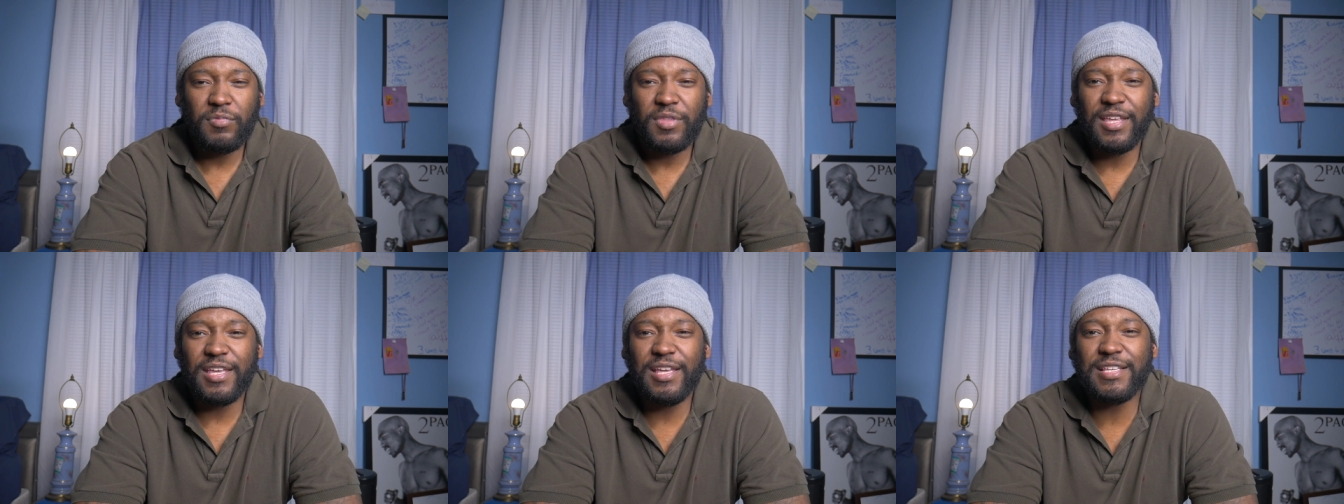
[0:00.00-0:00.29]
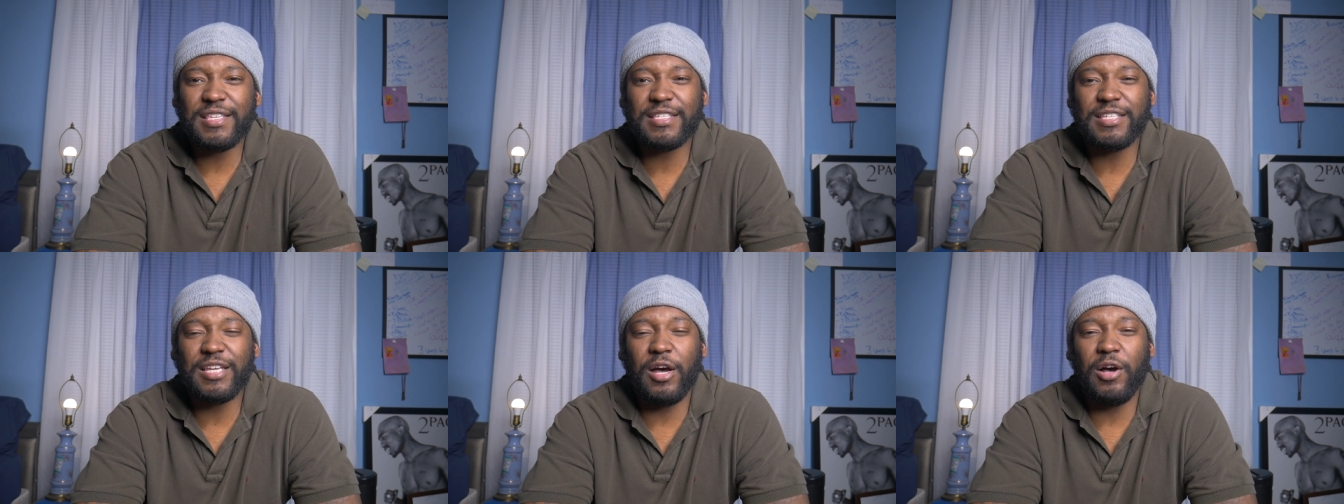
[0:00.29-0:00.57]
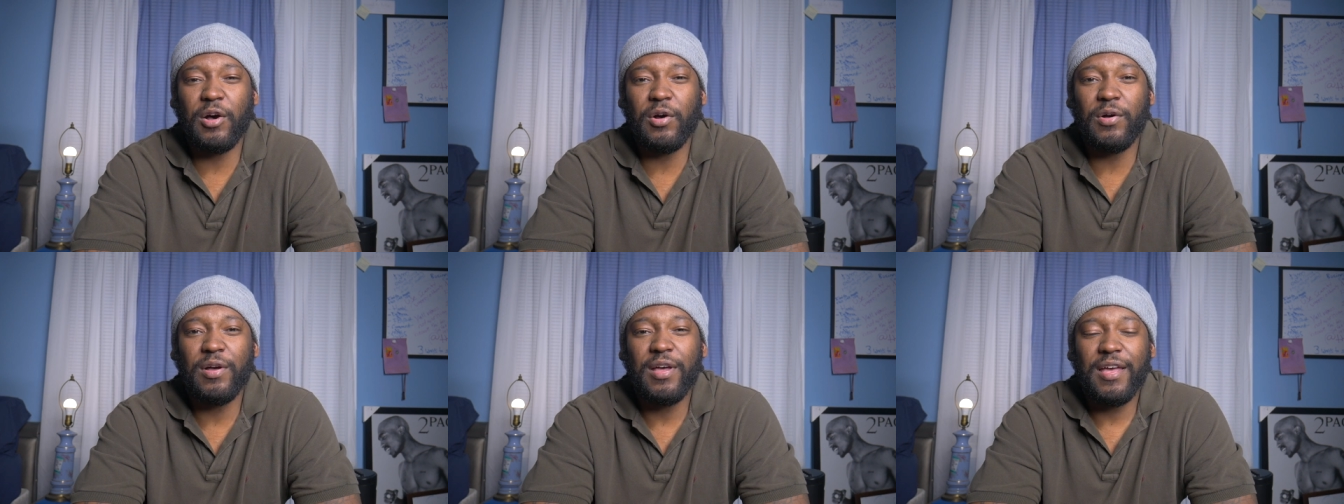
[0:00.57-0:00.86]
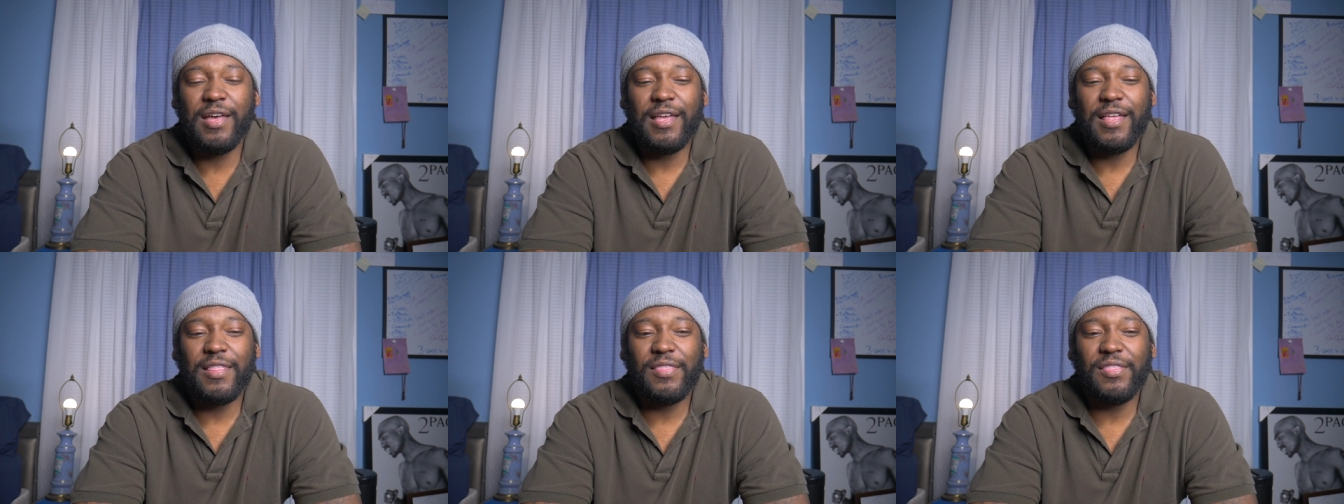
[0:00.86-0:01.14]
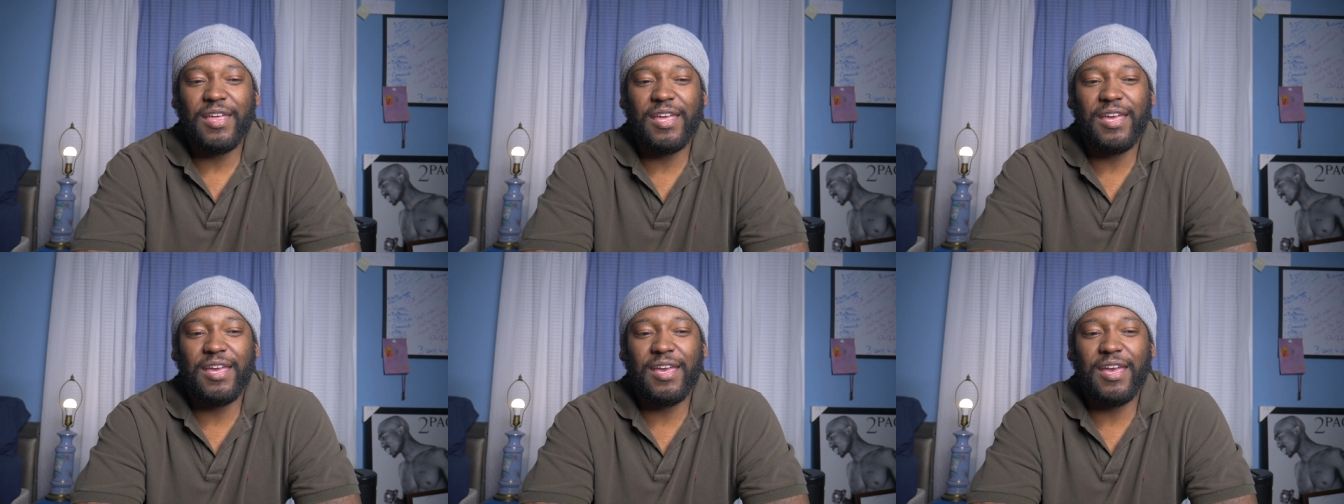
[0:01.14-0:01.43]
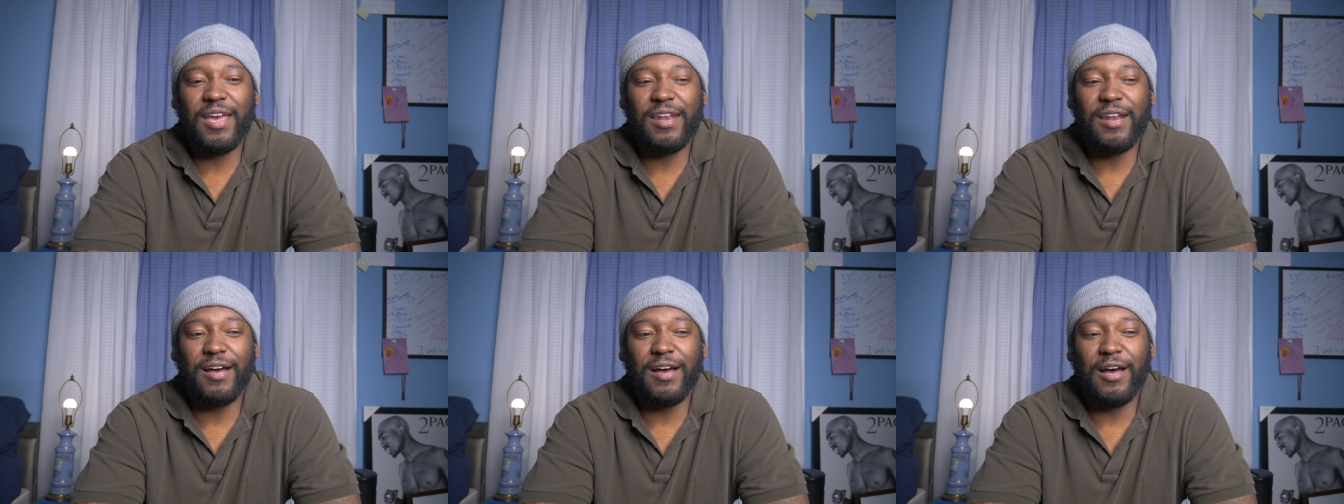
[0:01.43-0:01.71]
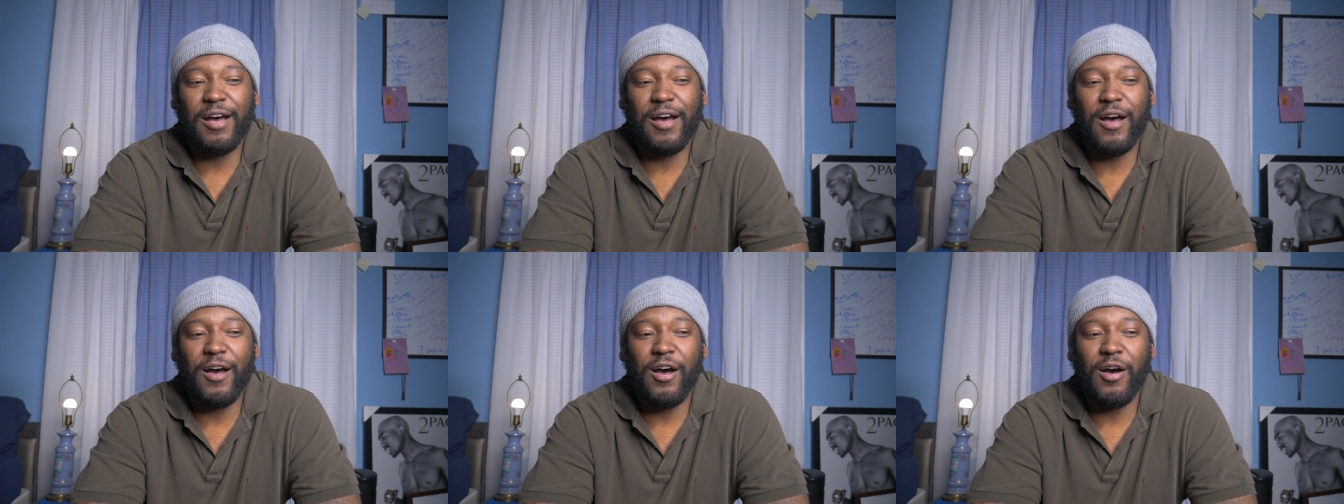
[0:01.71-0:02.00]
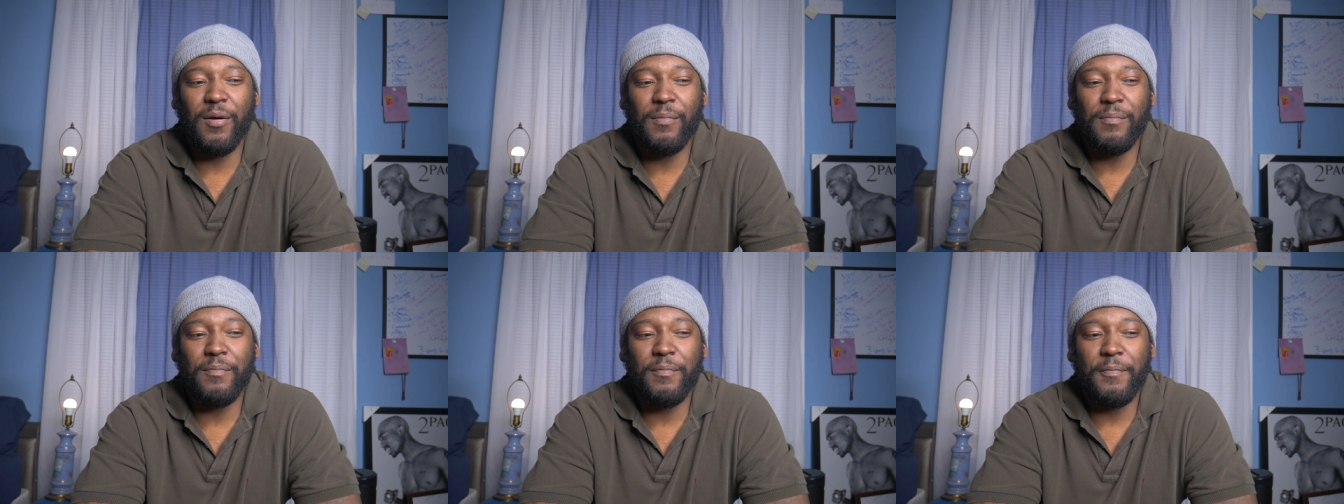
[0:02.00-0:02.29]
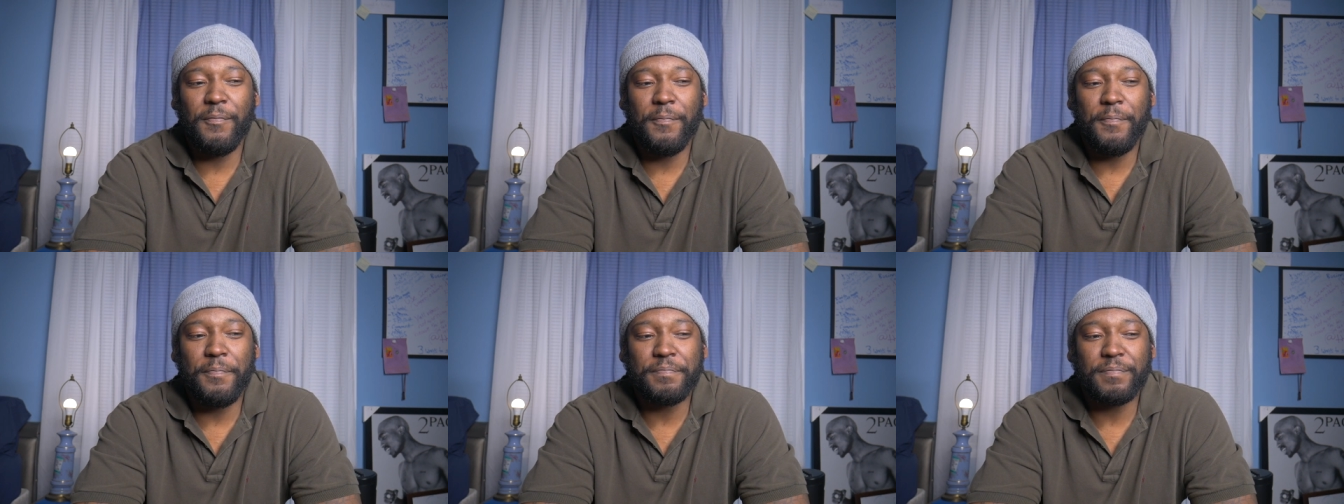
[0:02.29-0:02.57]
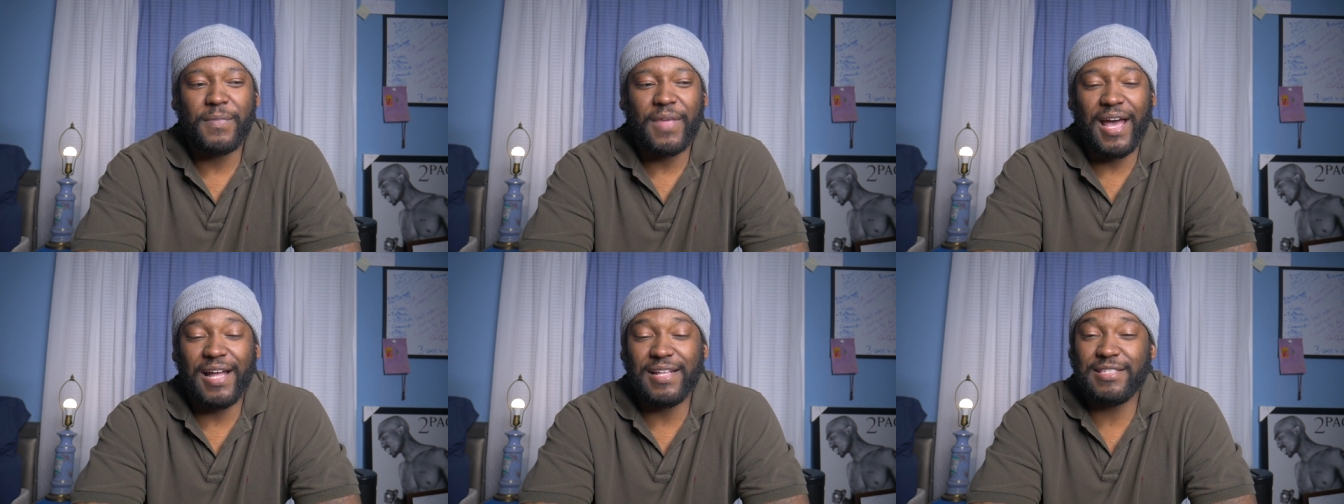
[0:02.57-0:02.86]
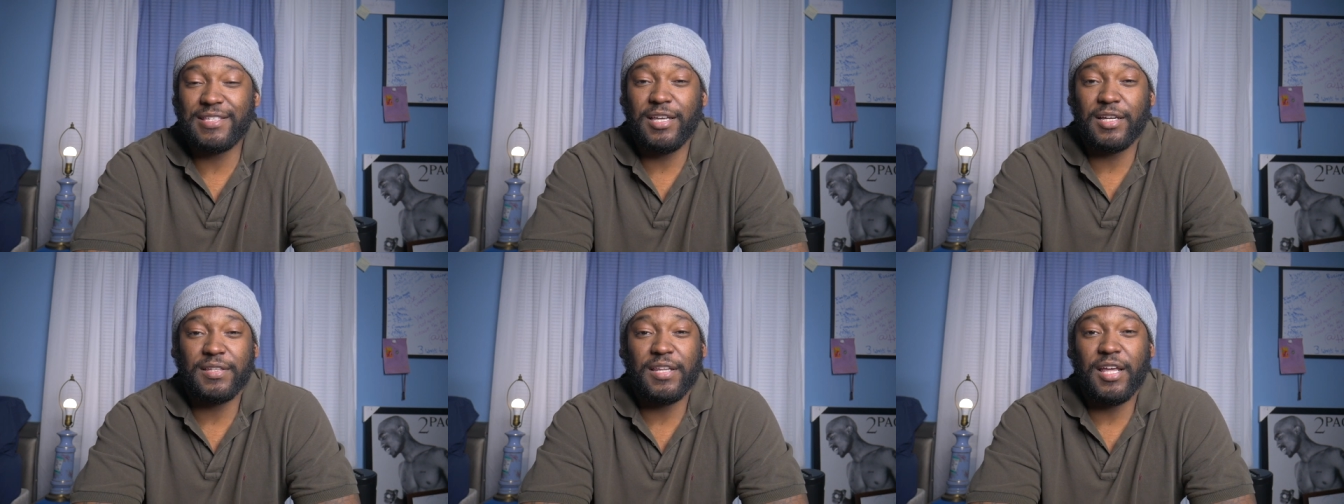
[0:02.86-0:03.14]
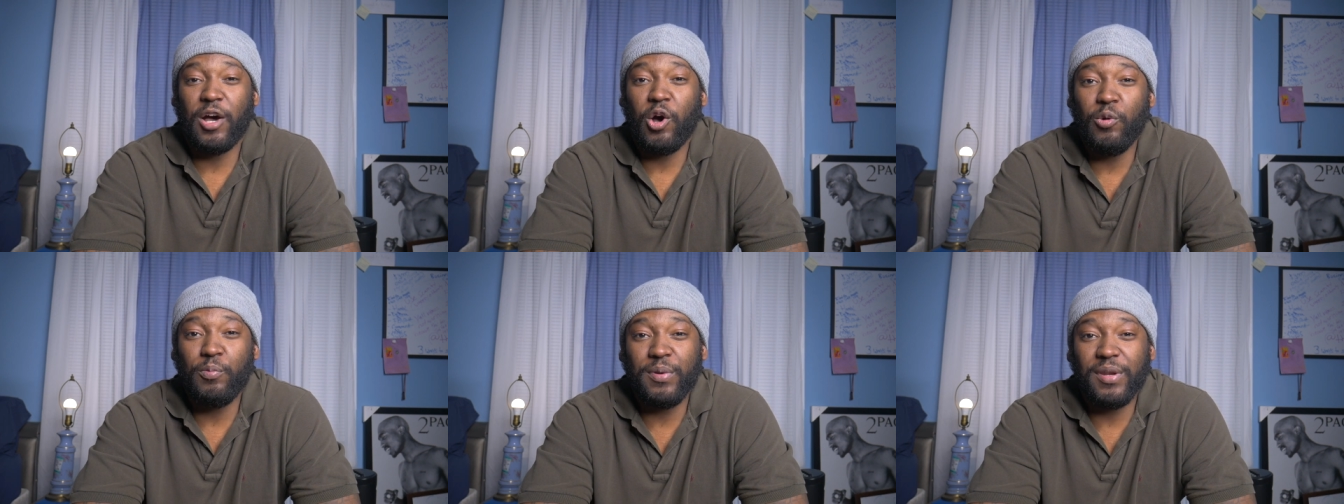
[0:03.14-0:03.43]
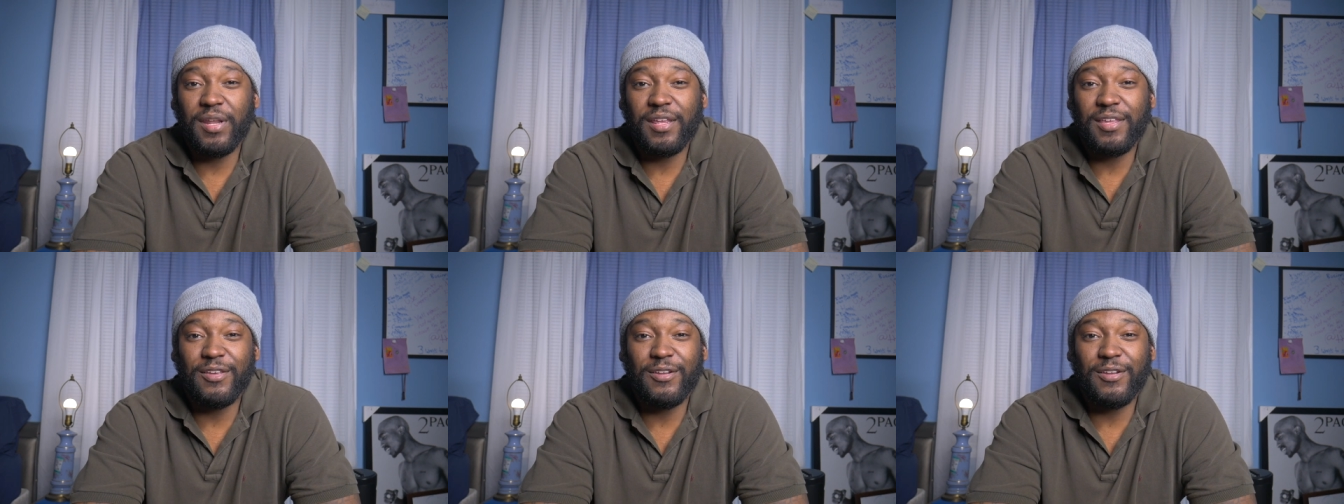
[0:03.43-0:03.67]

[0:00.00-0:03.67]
And so then I took the opening,